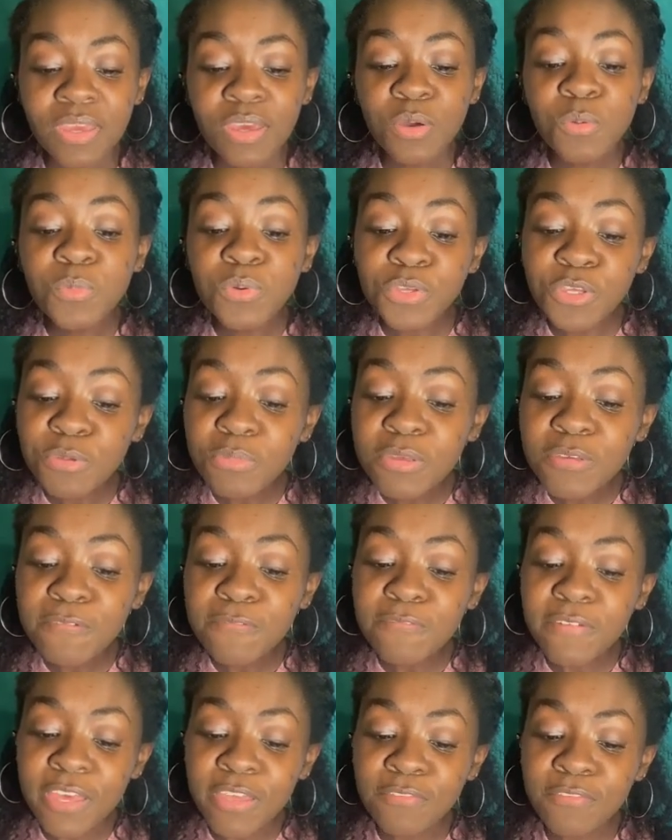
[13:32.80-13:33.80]
Will you be
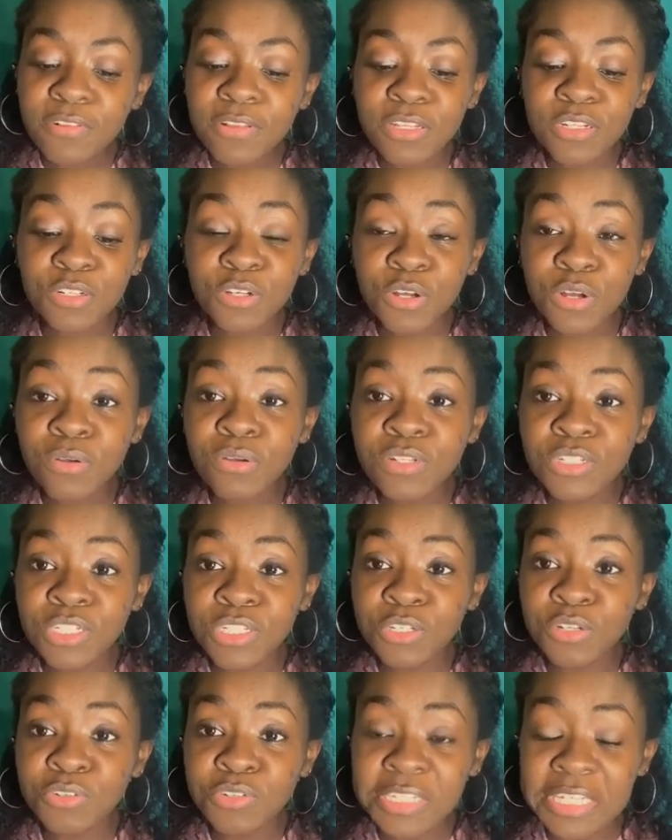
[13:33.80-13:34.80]
faithful in encouraging
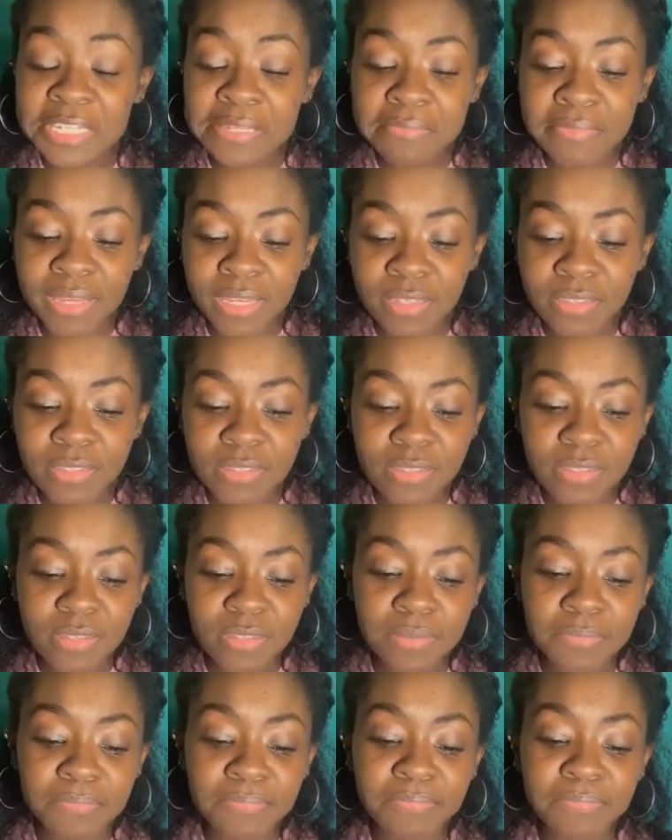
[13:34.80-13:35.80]
your teammates?
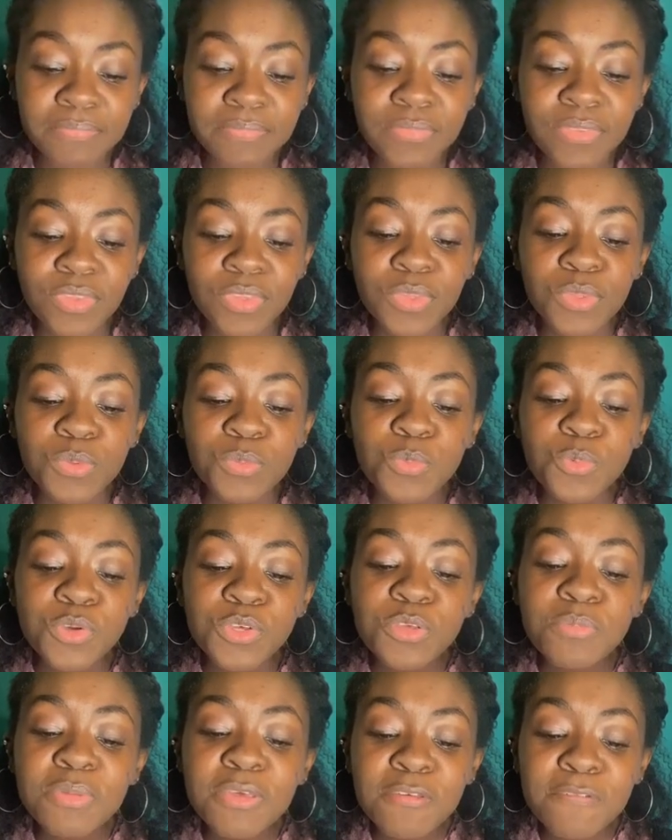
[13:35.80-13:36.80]
Will
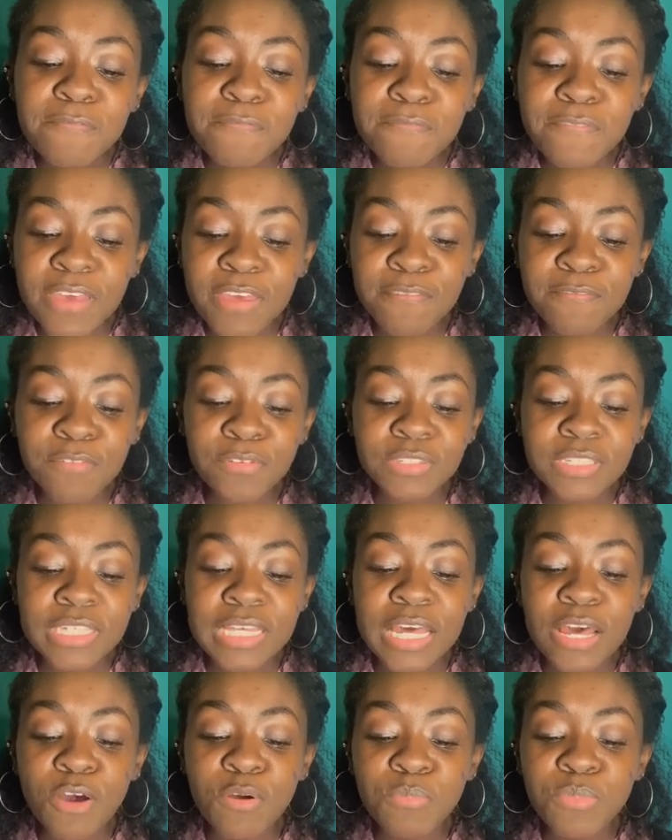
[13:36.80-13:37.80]
you be faithful to
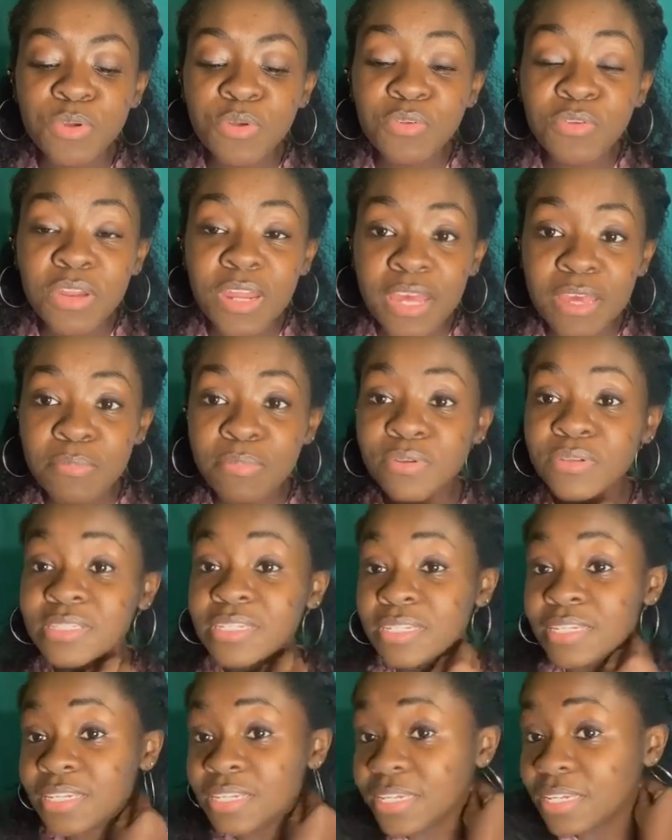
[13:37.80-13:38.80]
help your neighbors
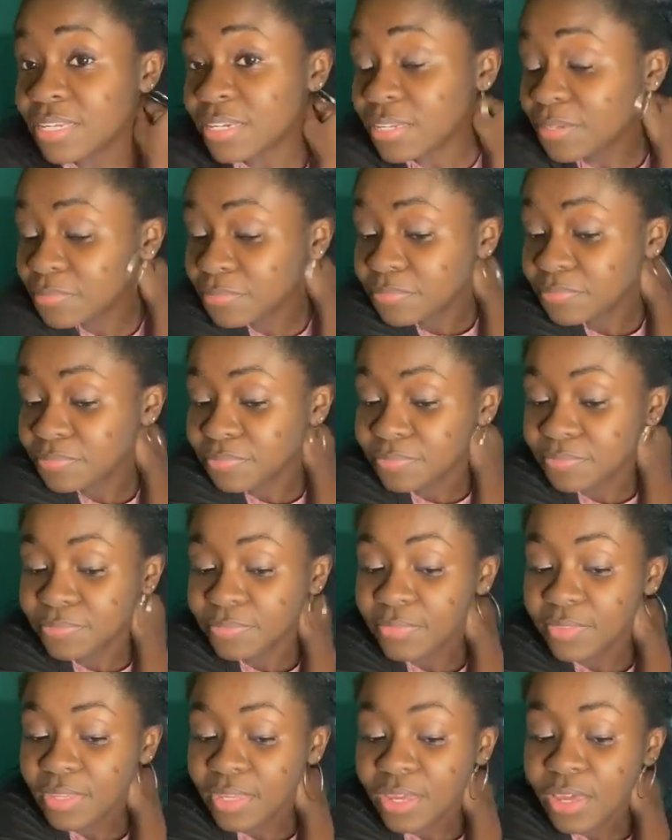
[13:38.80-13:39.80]
in need?
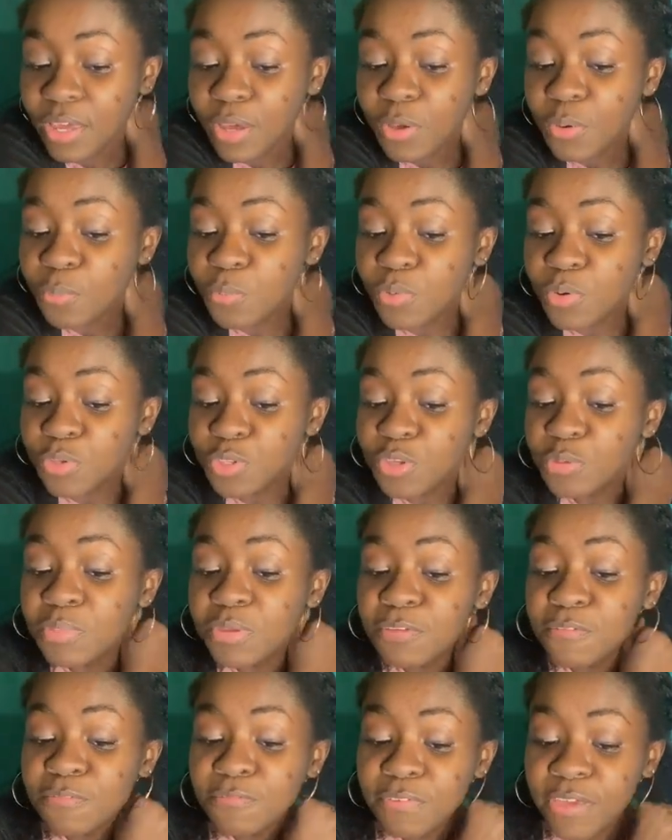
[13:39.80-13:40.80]
Will you be
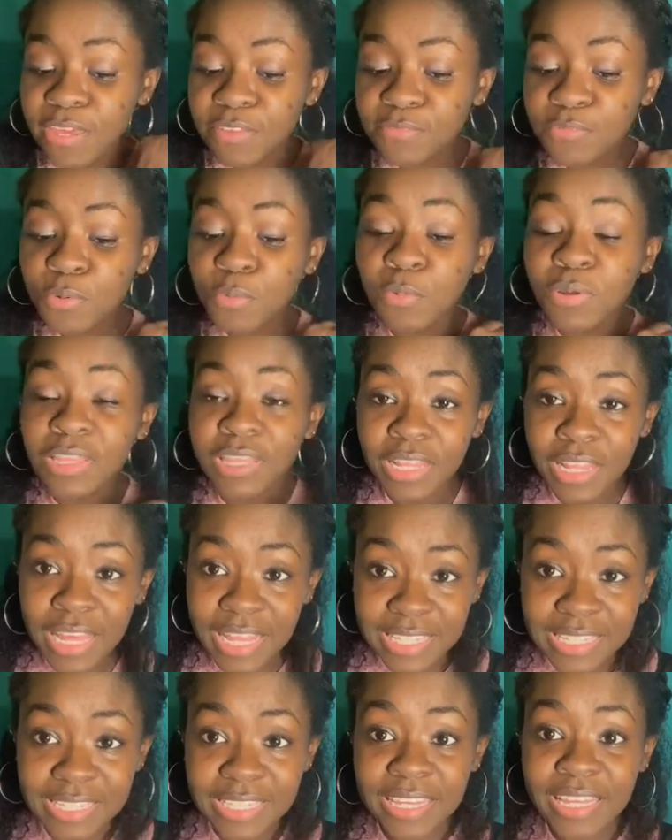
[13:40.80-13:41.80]
faithful with
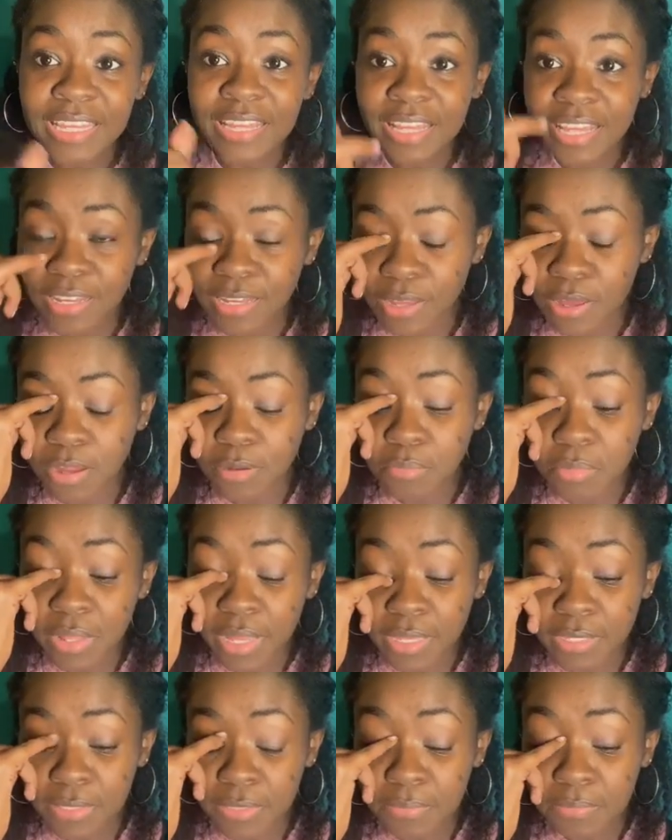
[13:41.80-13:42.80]
less and let God
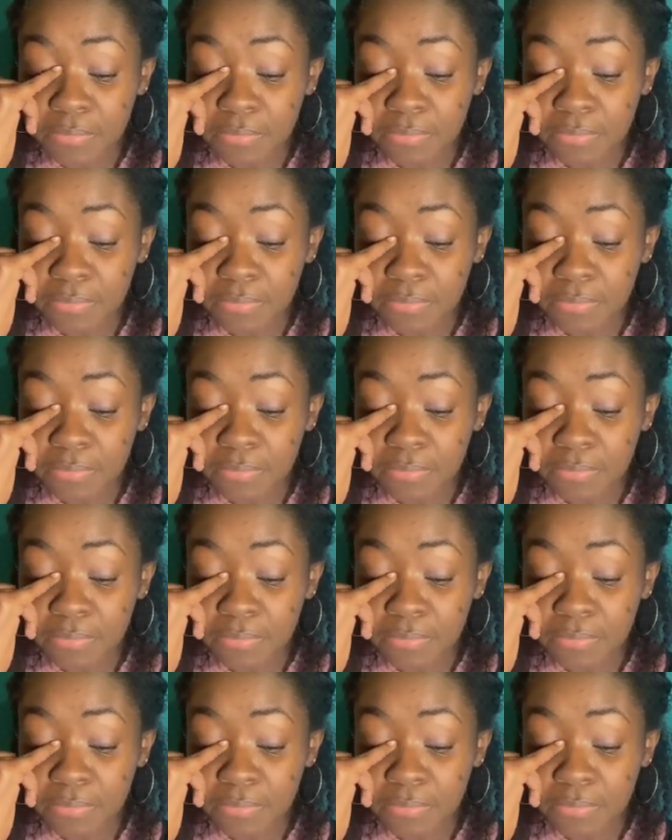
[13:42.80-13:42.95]
bless?